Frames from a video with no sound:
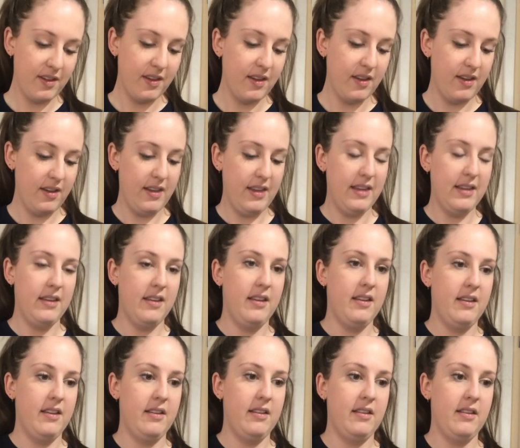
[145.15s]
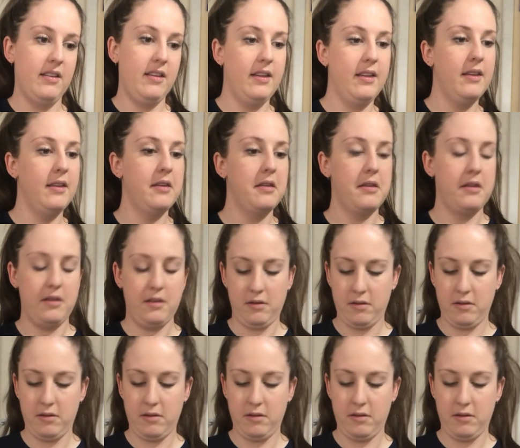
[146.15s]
[no speech]